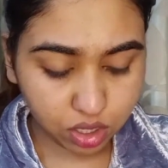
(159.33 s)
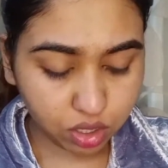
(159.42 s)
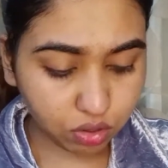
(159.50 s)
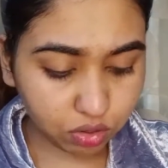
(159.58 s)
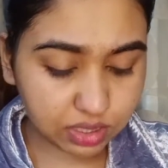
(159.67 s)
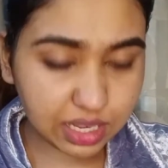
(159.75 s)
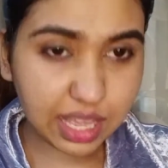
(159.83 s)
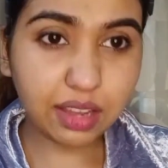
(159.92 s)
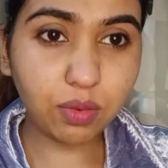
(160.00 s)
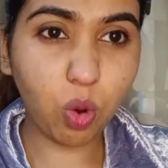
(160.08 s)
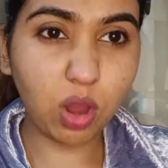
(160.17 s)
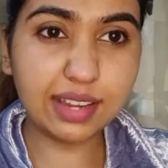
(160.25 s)
looks like a
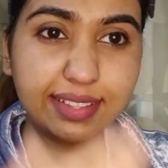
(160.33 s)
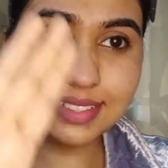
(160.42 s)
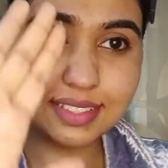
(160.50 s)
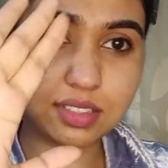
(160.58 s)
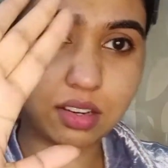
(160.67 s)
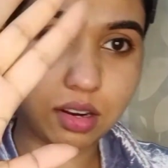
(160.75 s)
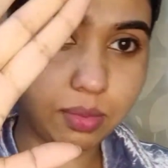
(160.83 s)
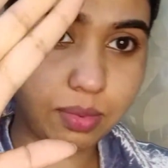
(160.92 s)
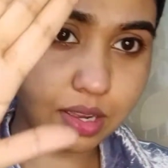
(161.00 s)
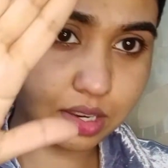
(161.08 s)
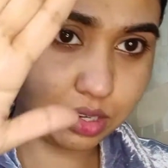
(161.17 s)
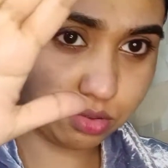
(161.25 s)
walnut scrub.
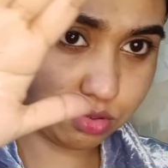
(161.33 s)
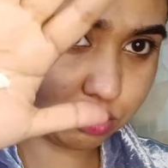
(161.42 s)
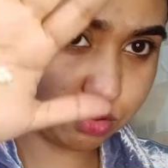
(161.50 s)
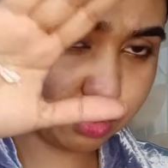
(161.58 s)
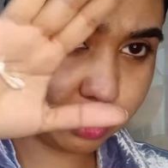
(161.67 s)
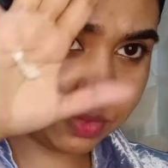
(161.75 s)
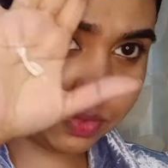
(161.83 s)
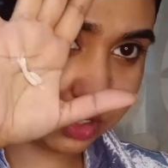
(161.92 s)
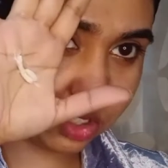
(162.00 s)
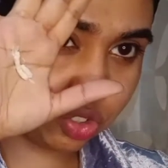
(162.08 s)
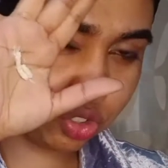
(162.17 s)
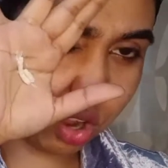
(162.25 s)
I don't know.
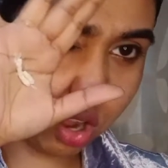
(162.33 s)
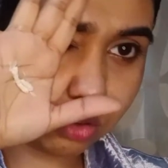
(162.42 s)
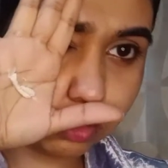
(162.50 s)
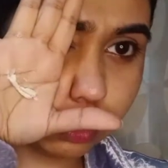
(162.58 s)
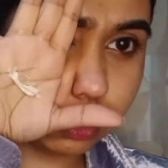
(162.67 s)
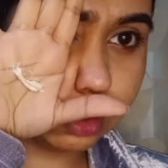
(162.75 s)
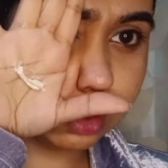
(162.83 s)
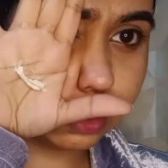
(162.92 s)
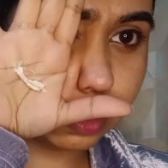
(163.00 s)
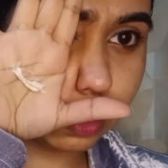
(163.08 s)
It's charcoal, it's